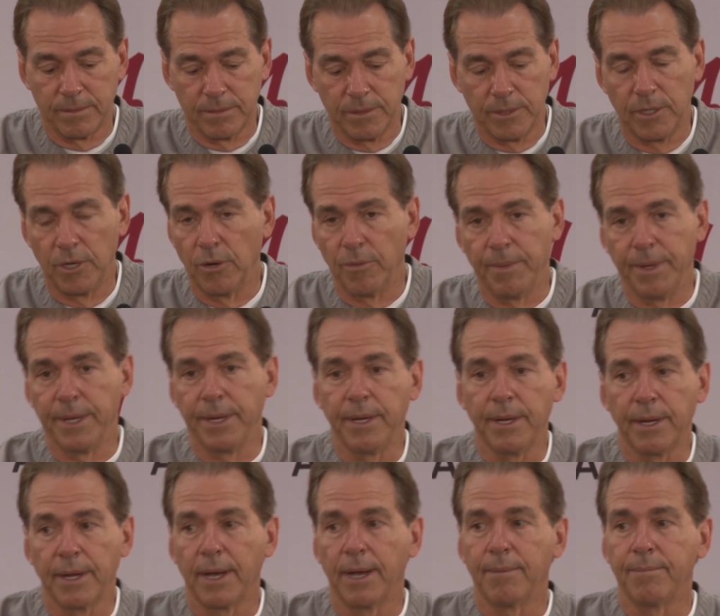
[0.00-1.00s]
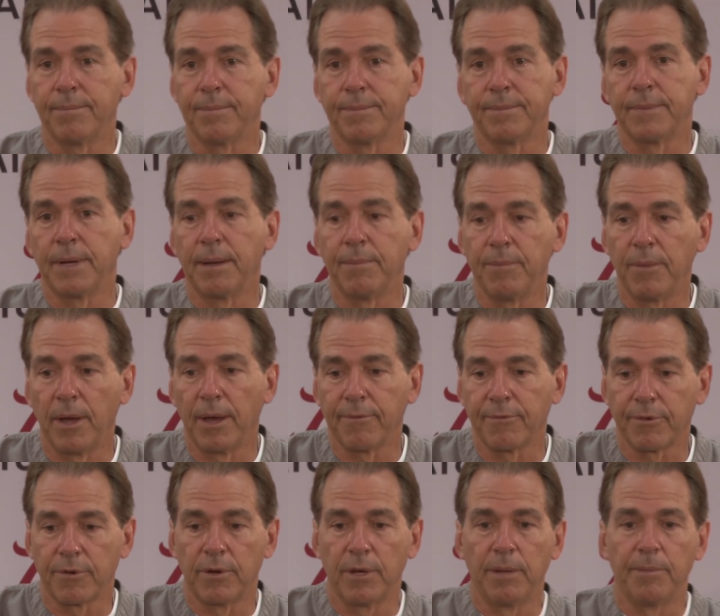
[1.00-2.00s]
You know me, I'm not
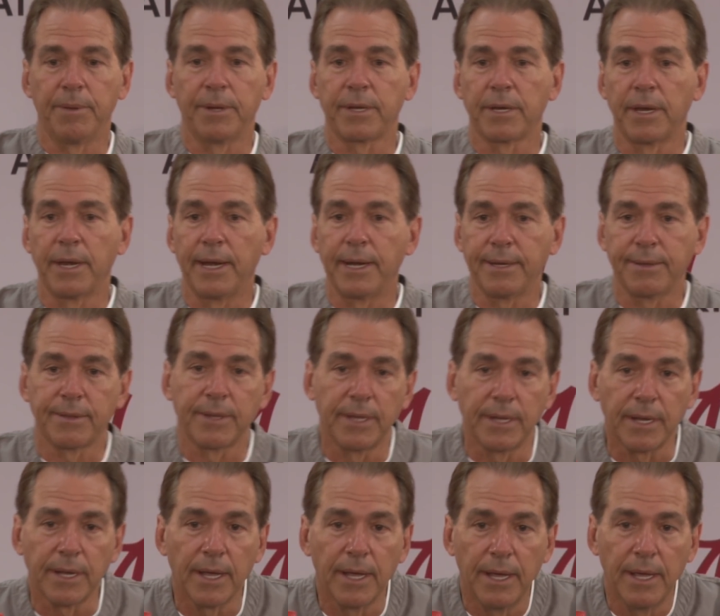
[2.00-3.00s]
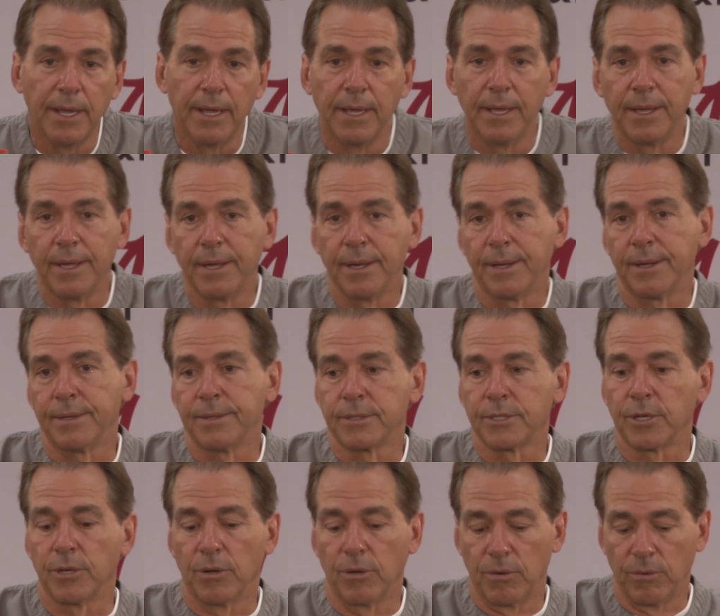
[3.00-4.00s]
for a limit to anything.
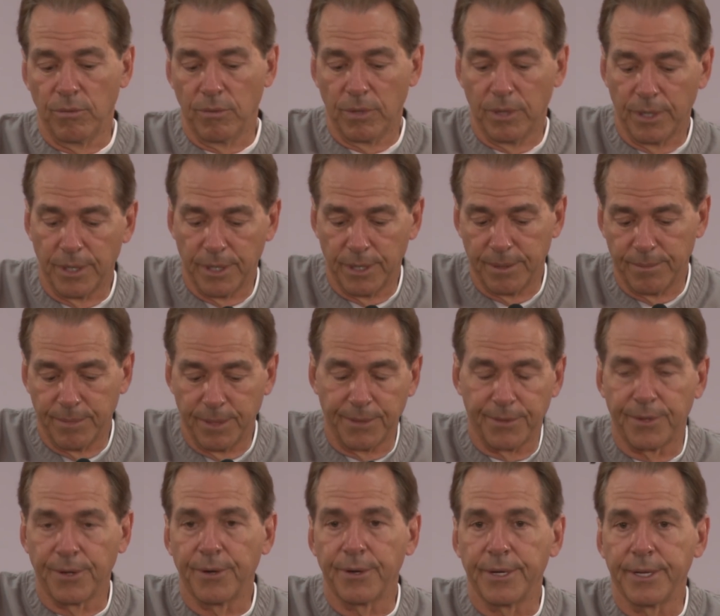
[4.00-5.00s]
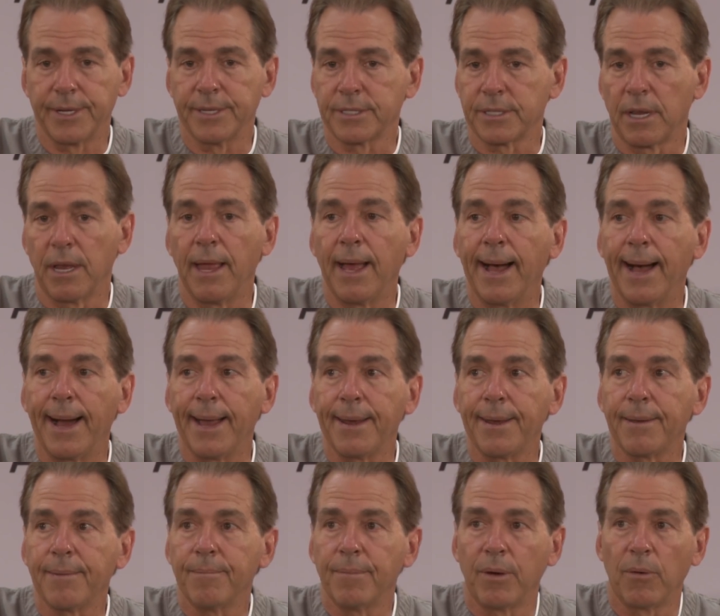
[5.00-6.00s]
So, but 30 is a
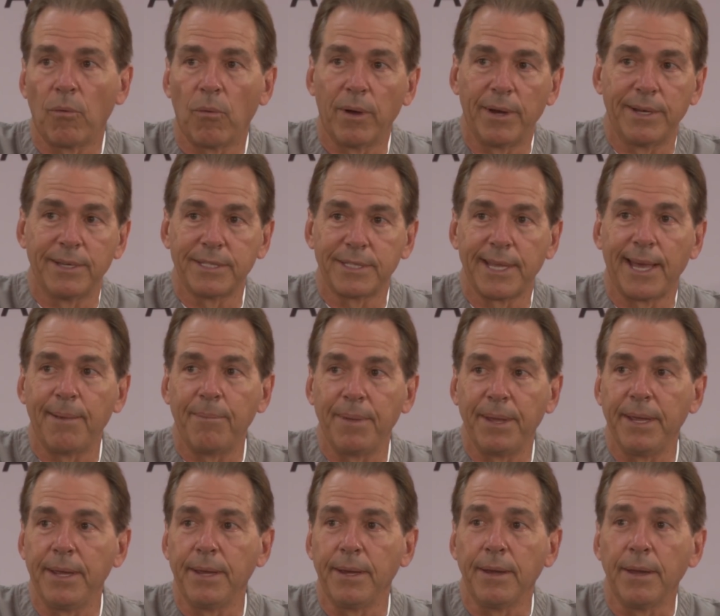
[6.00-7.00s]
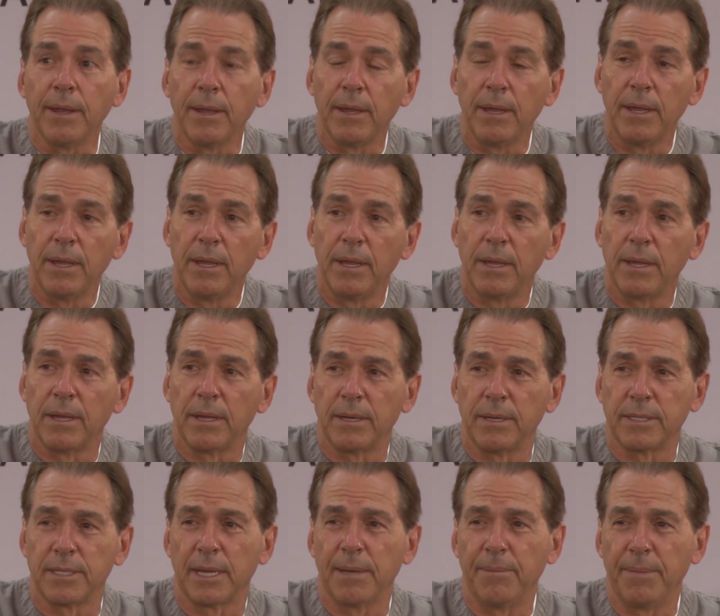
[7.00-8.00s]
lot, but what does that mean?
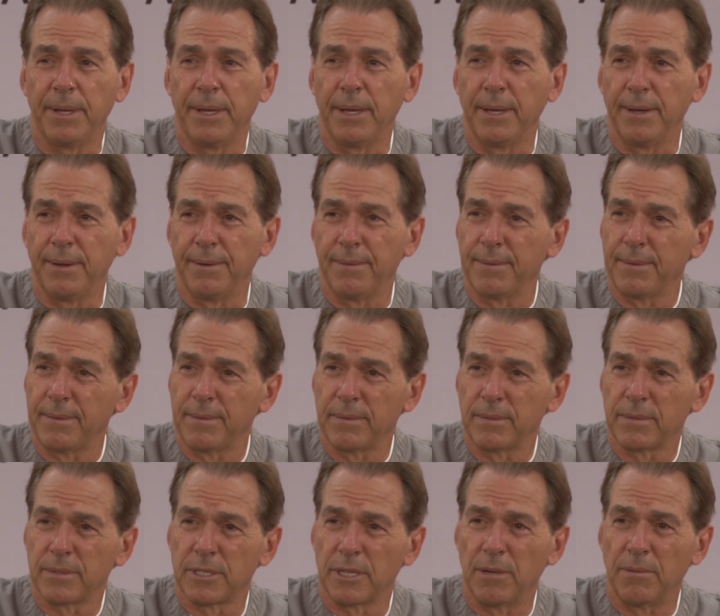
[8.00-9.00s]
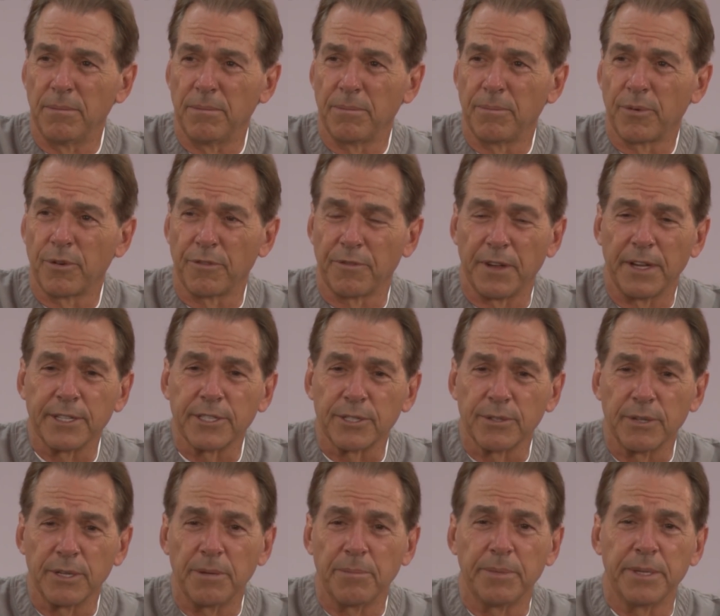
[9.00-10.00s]
Does that mean some
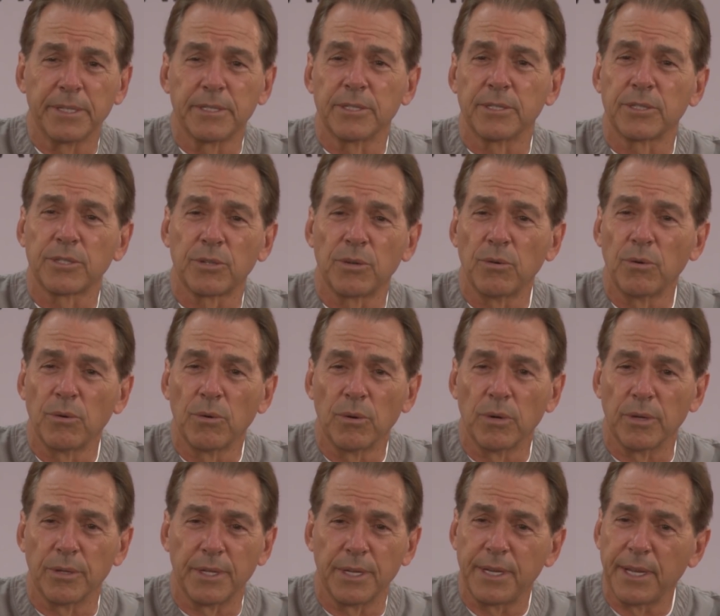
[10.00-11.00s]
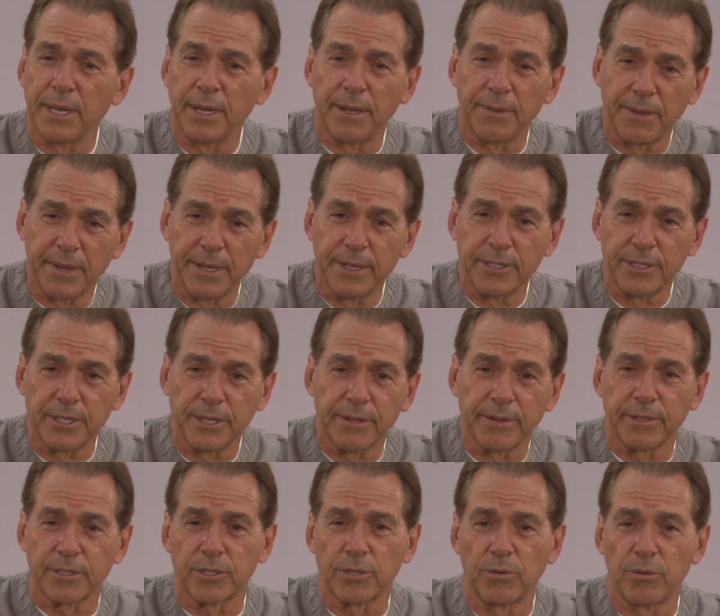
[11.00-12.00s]
professor in the business school or the dean of the
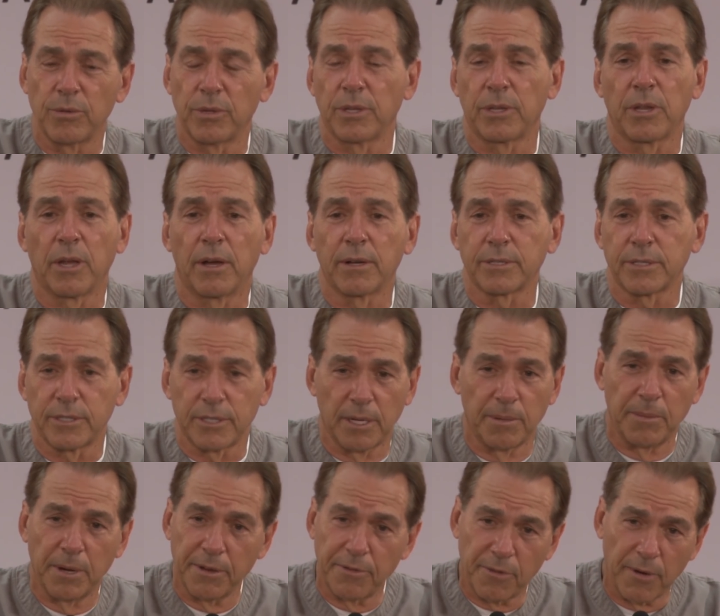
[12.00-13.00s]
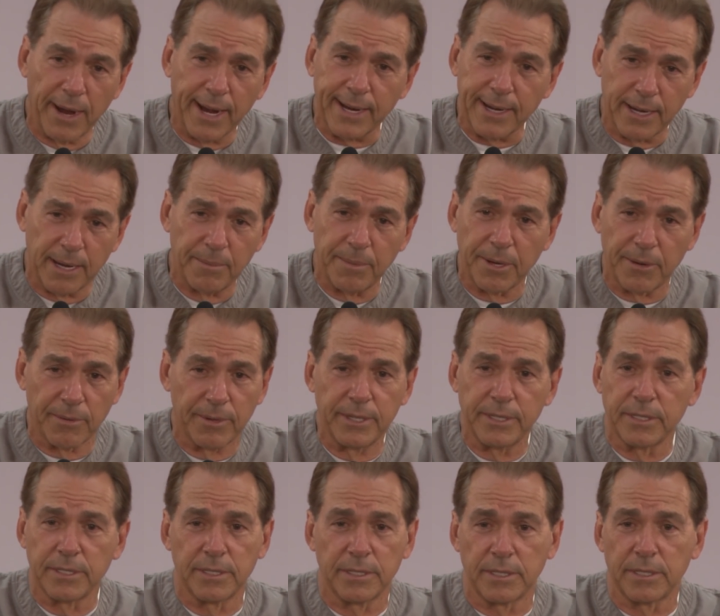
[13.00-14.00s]
engineering school that talks to somebody for academic
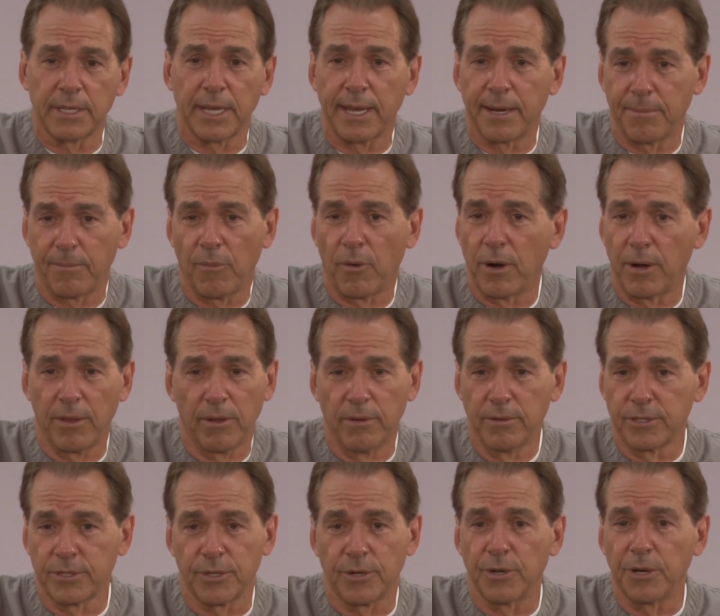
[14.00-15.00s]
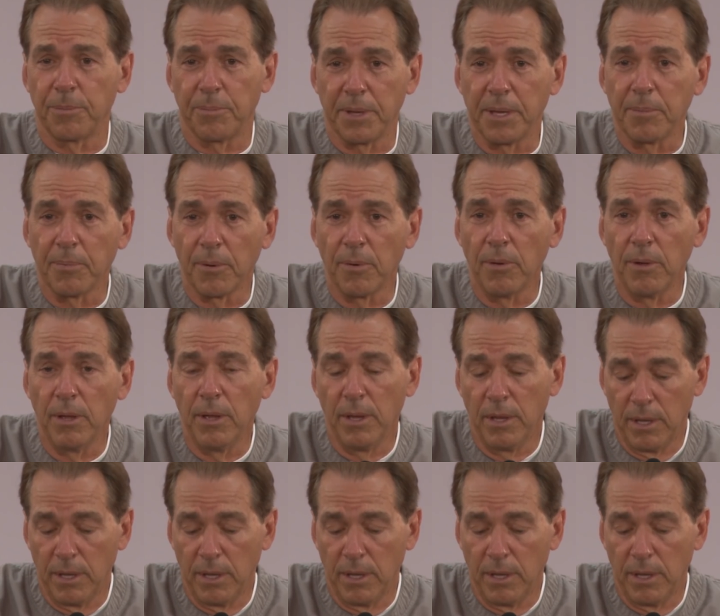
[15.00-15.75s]
reasons, is that one of those 30 people?